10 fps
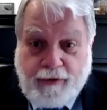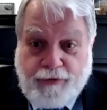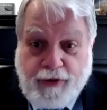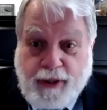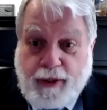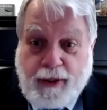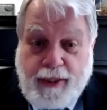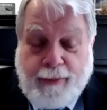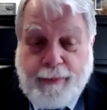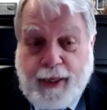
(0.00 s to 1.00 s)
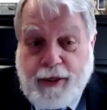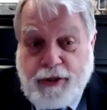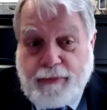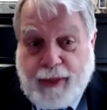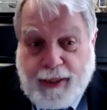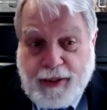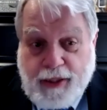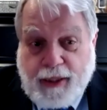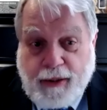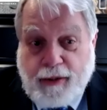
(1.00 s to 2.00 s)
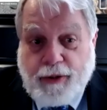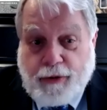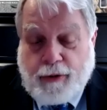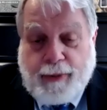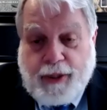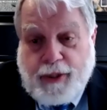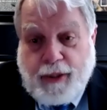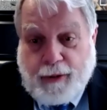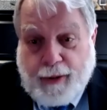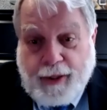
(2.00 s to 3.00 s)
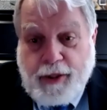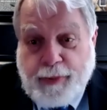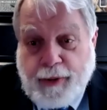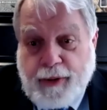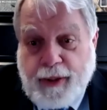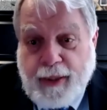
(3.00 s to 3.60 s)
physical examination by a skilled neuromuscular expert.